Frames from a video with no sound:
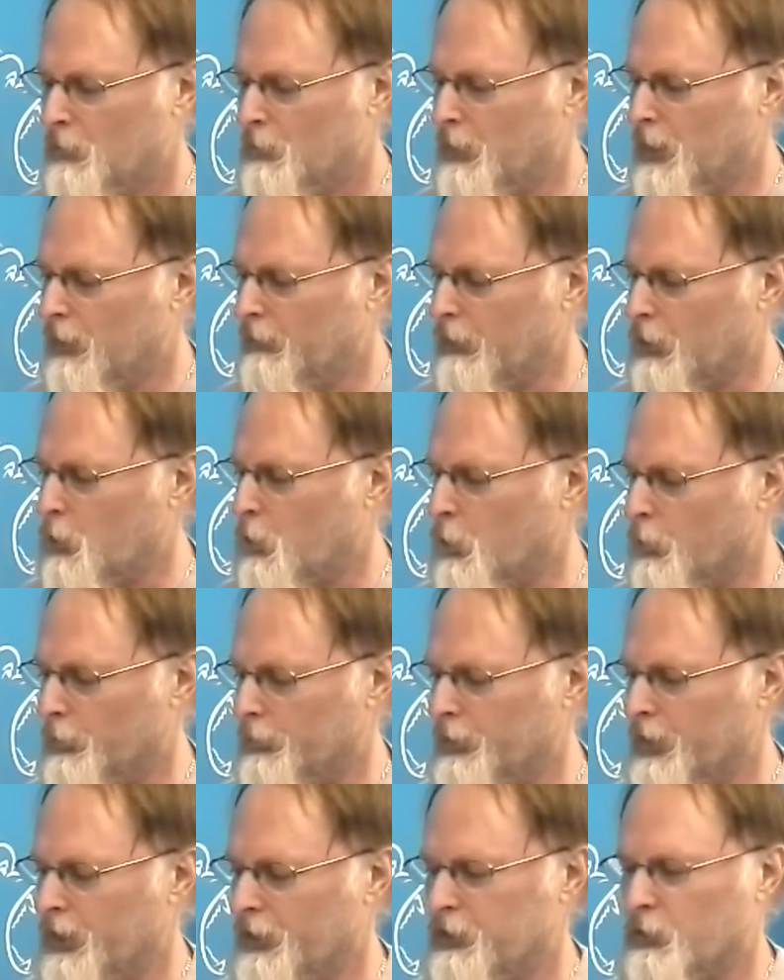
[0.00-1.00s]
We have a
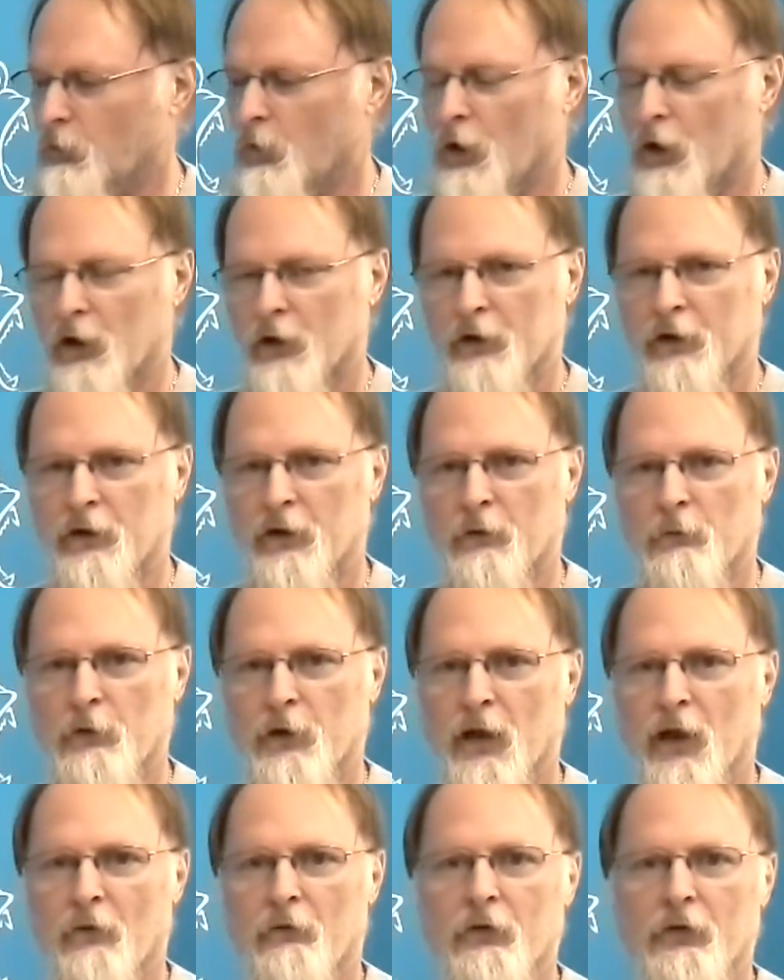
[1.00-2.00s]
quarter inch one, and then
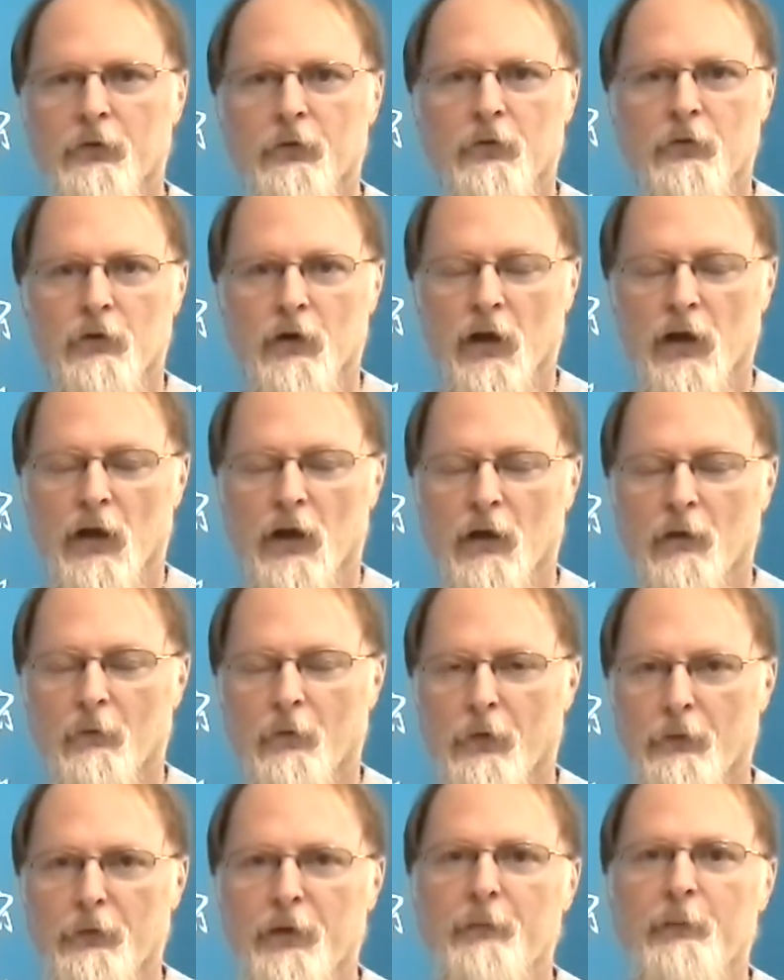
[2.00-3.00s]
we have this
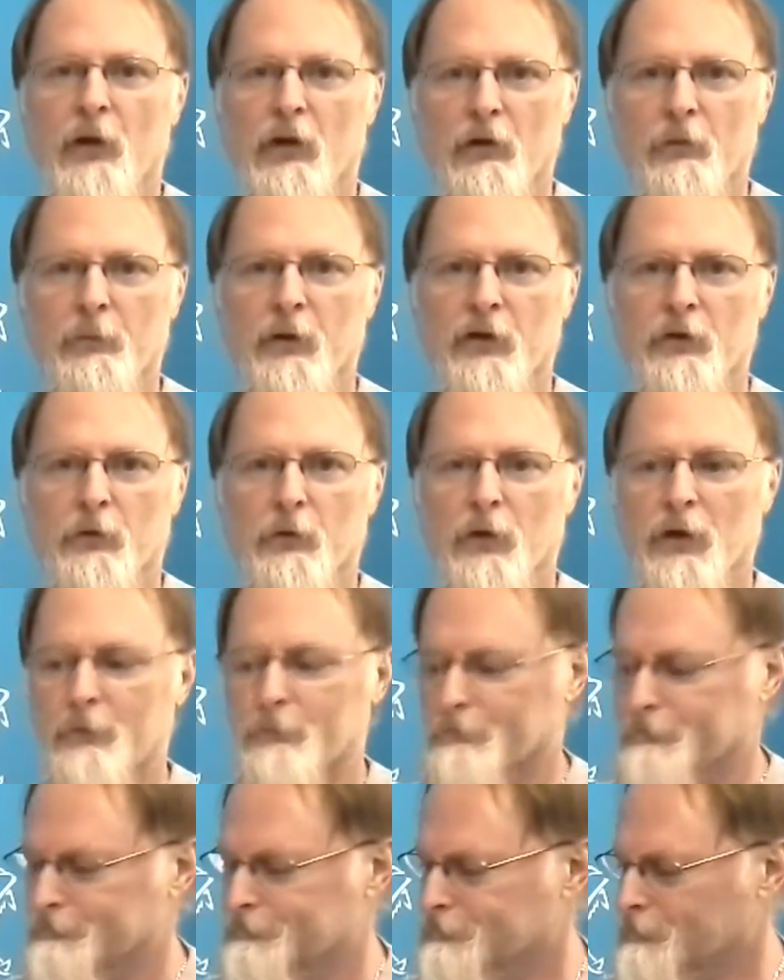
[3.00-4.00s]
um, three millimeter one.